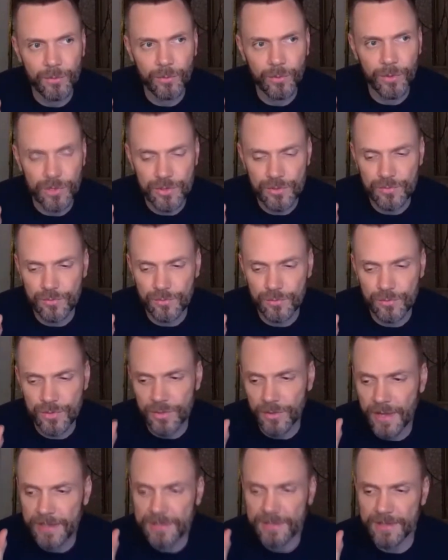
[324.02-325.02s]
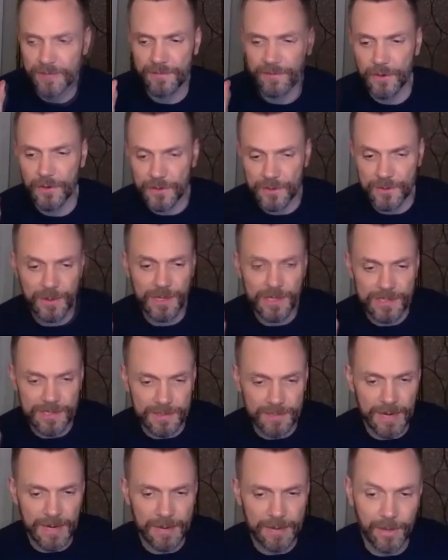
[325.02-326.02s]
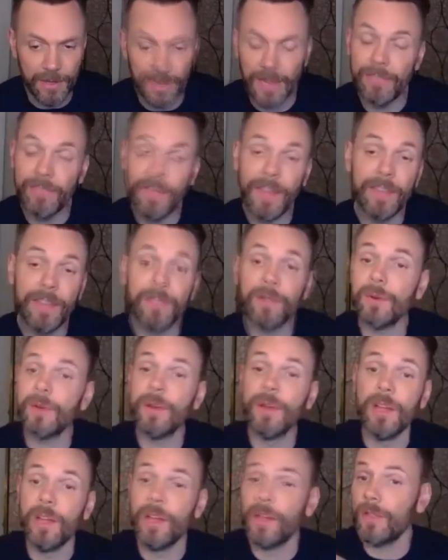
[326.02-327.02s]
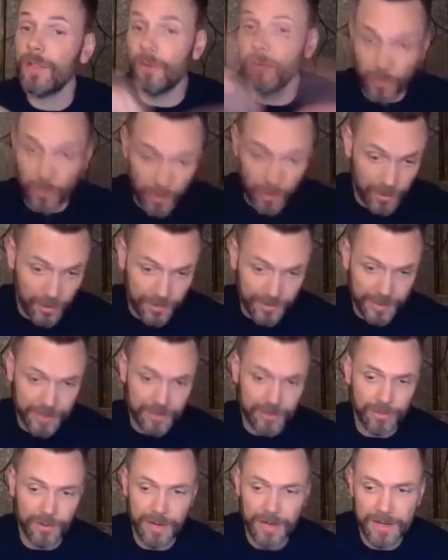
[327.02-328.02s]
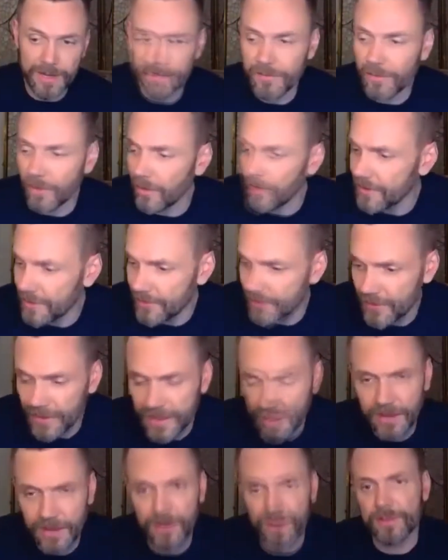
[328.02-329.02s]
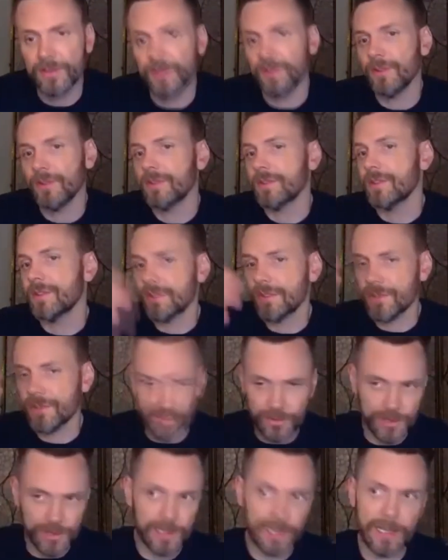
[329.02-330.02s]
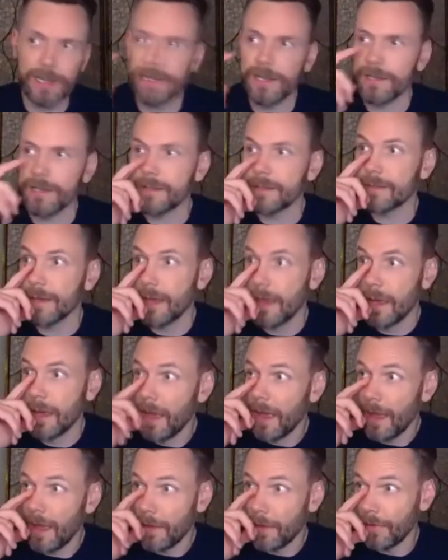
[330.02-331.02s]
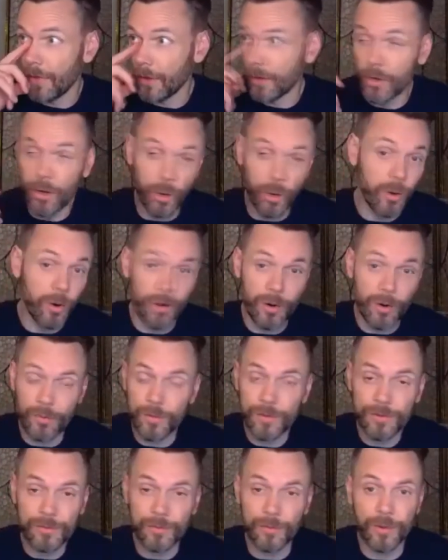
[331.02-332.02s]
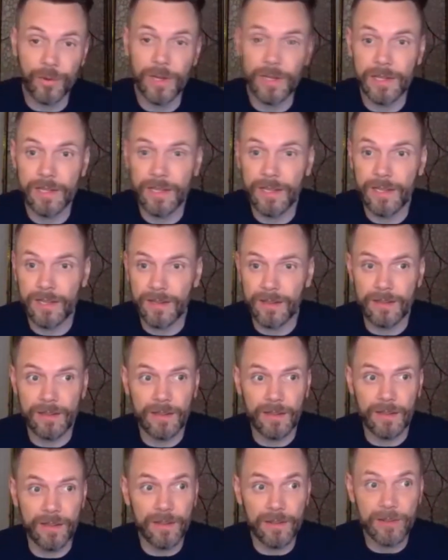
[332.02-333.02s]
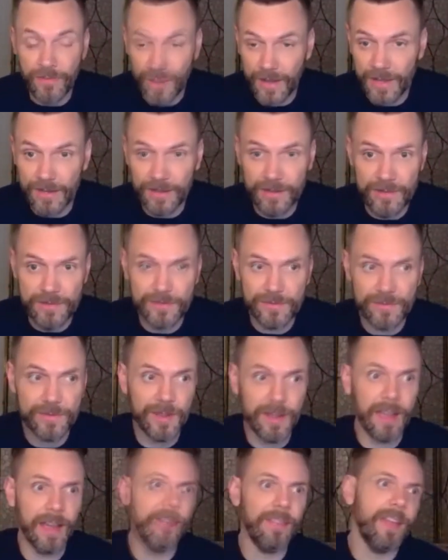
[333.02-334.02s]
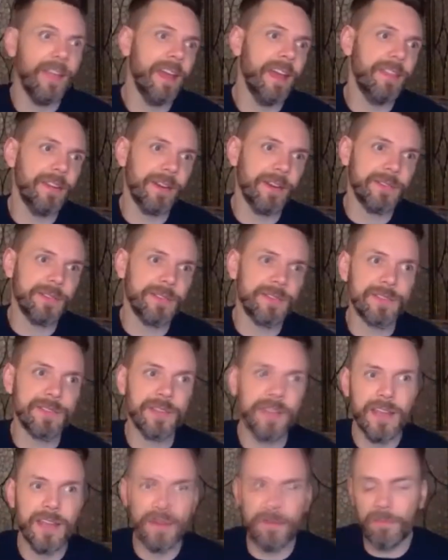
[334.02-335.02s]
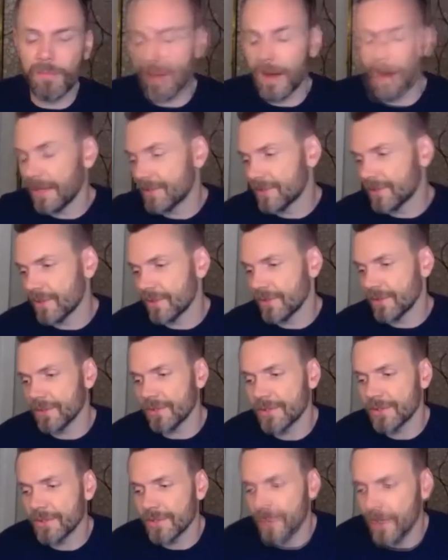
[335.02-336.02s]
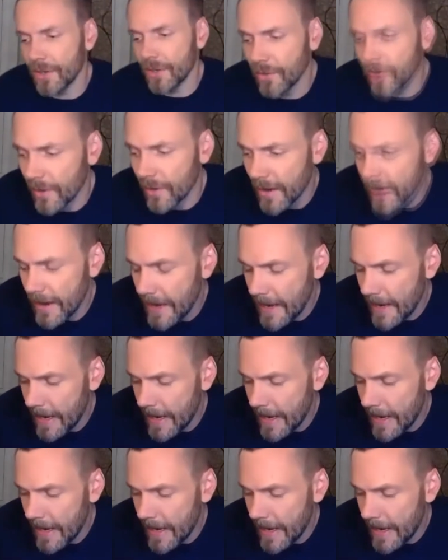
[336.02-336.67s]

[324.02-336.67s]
which, so that's the first piece in my book. And then the world they created of all the different characters, the storylines, the gore was really innovative. And then there's monsters. So